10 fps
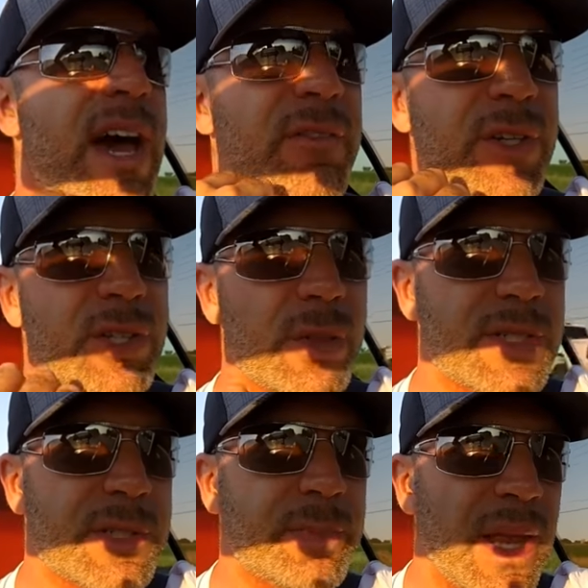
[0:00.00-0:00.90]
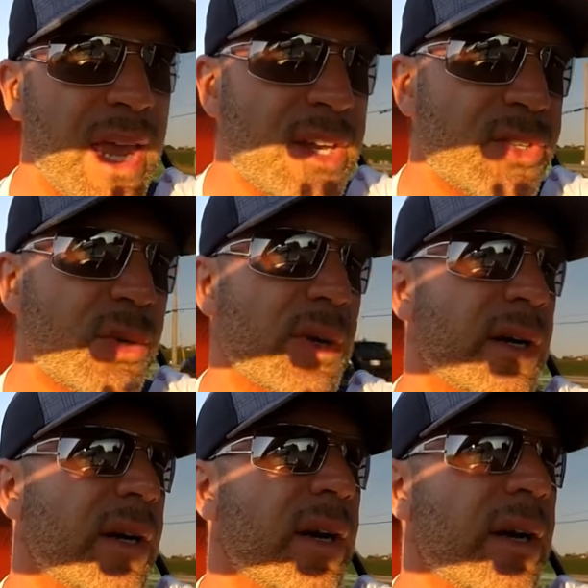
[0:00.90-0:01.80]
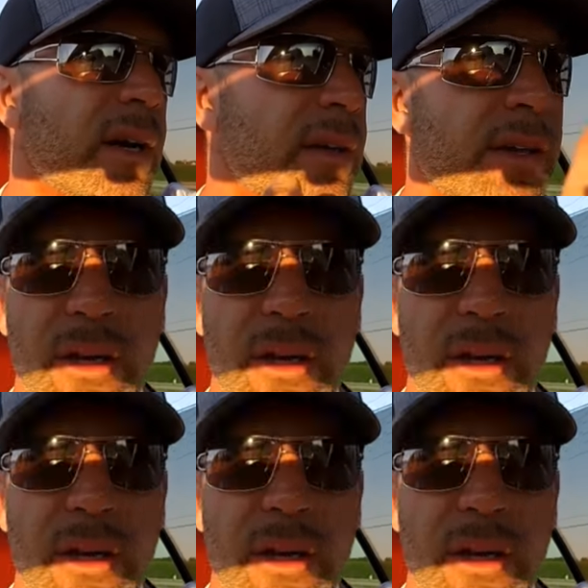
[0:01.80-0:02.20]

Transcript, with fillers: having to explain to her.